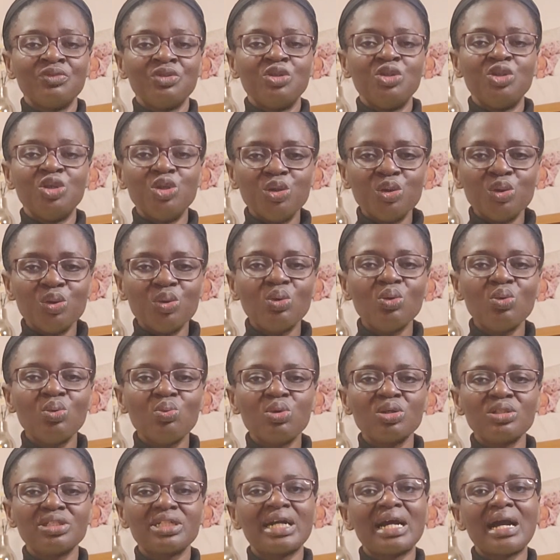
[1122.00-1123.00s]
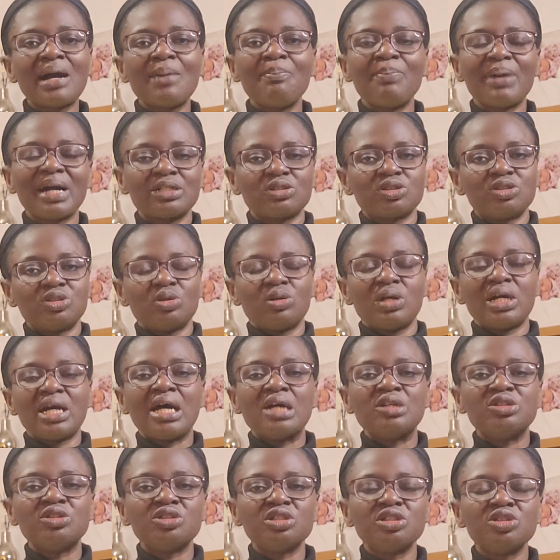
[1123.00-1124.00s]
you would come back to your
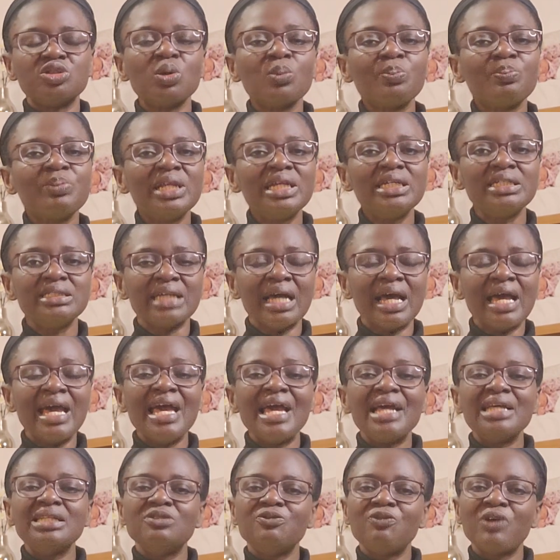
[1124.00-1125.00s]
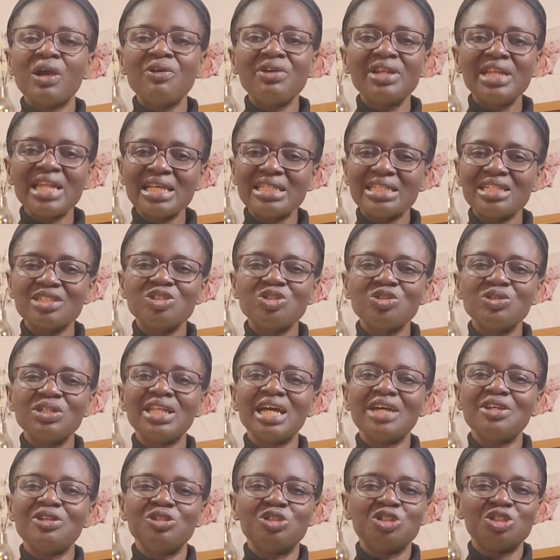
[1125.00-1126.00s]
country. So please, it's very necessary
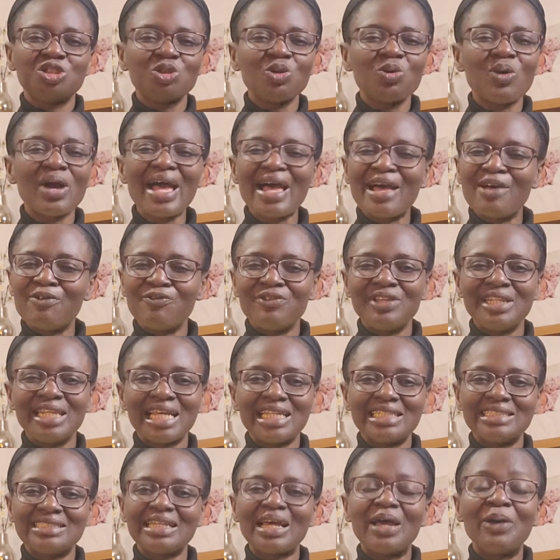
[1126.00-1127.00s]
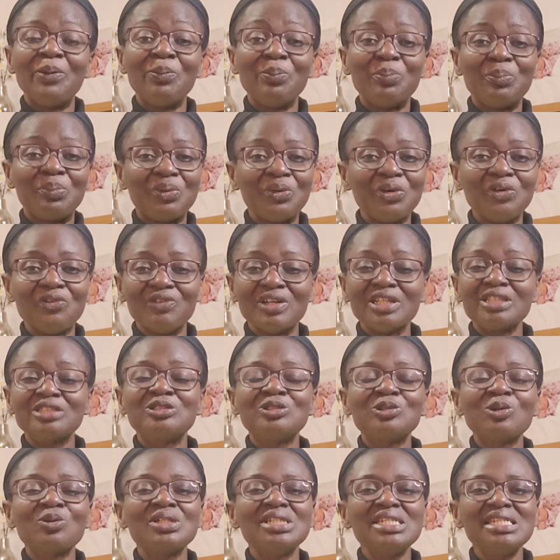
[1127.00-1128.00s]
that you show evidence and proof.
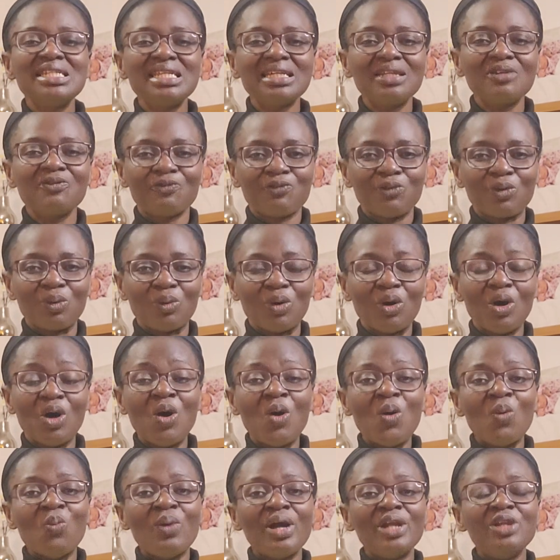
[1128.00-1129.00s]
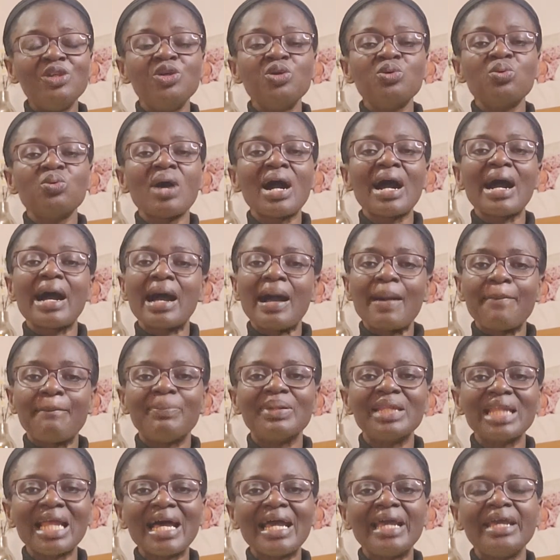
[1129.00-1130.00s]
It's so needful when you are
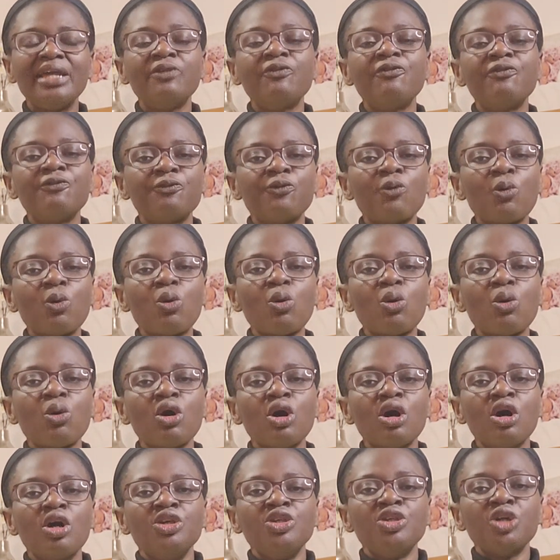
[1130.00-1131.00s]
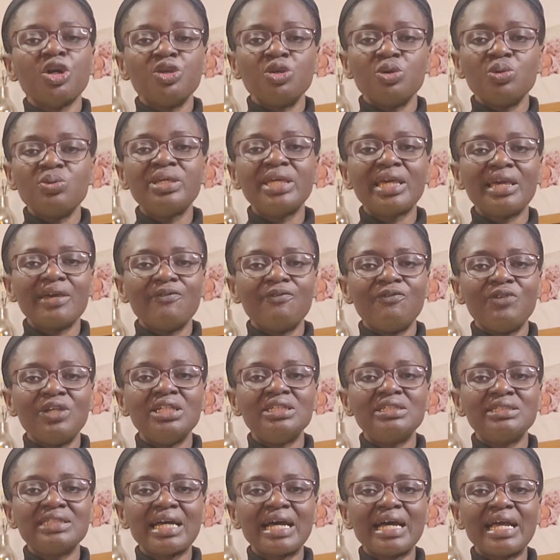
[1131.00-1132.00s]
applying for your UK
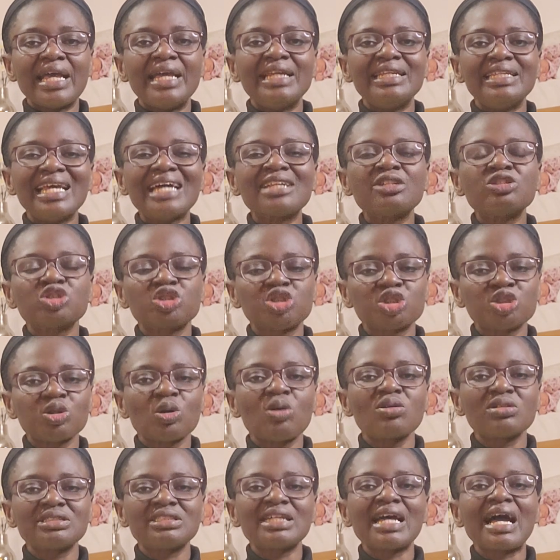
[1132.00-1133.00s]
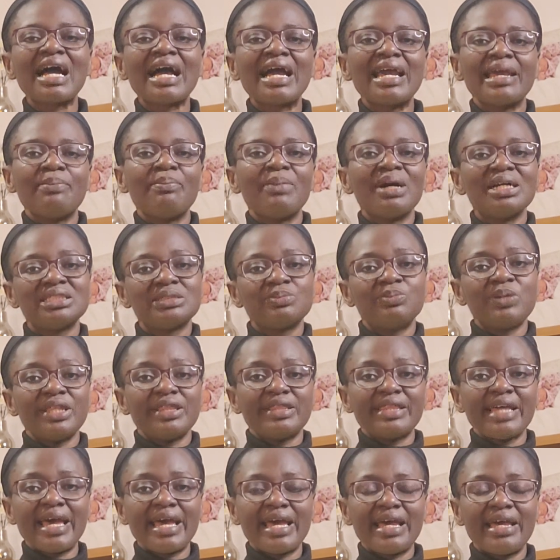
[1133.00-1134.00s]
visa, and that strong tie must be
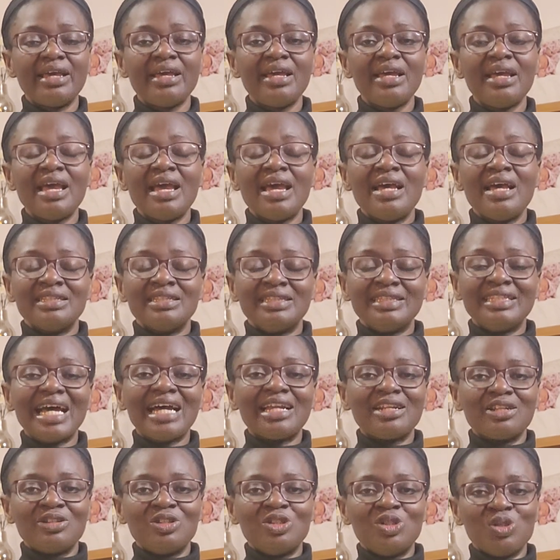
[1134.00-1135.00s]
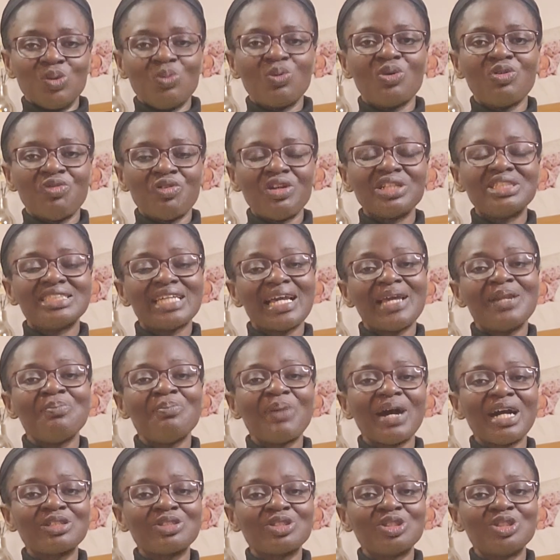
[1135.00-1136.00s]
there that you would return
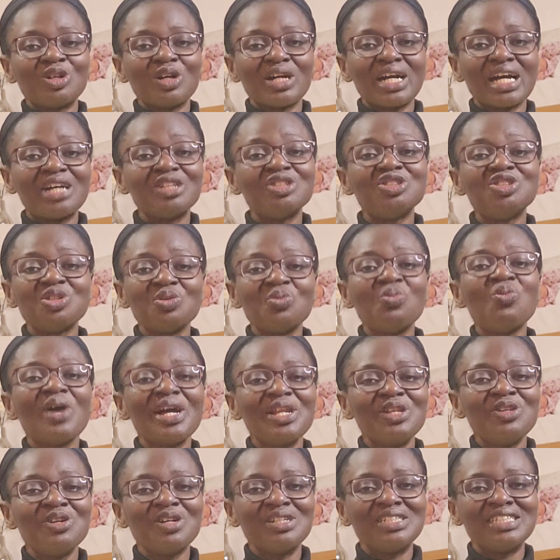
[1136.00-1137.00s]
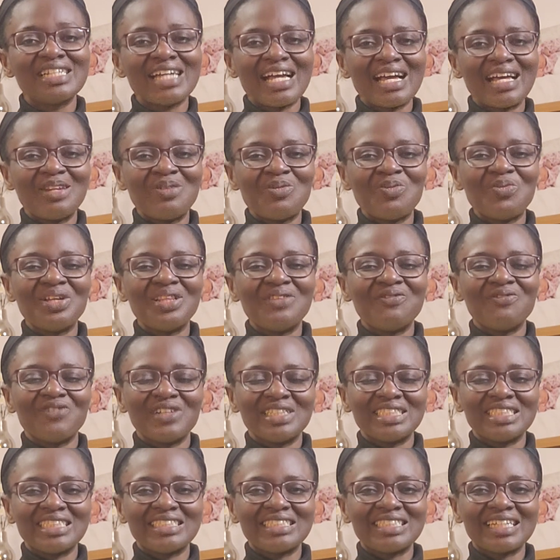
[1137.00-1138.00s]
back to your country when you're done with
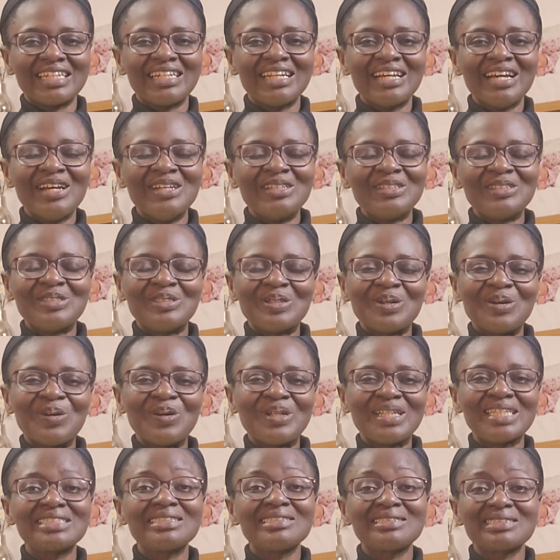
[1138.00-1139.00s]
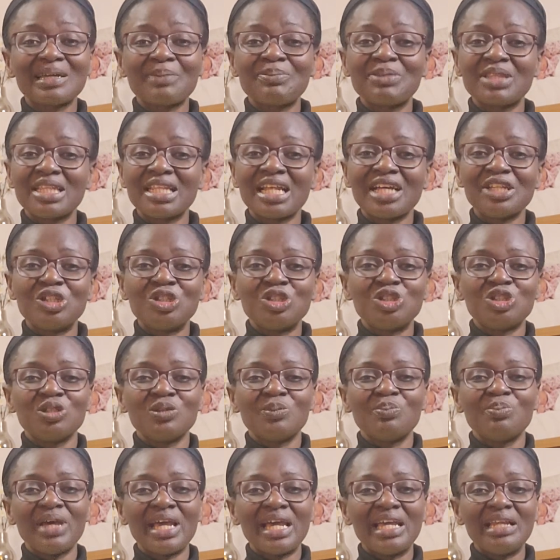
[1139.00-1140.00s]
visiting. So this is something that you
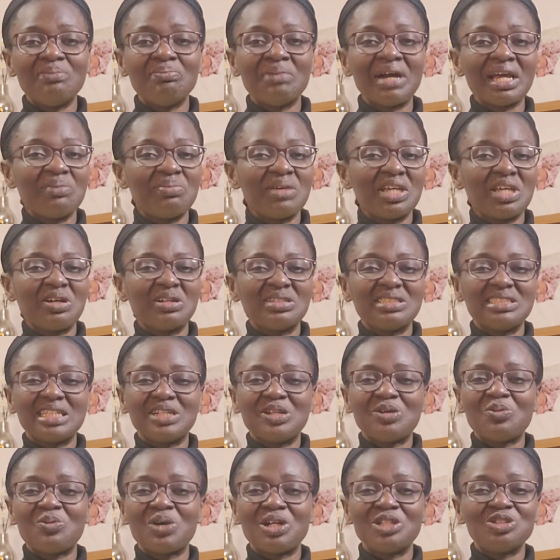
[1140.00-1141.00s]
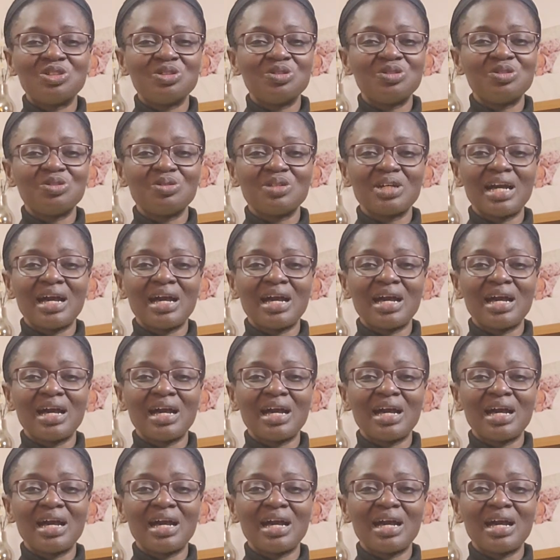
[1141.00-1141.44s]
should bear in mind, because they don't want you to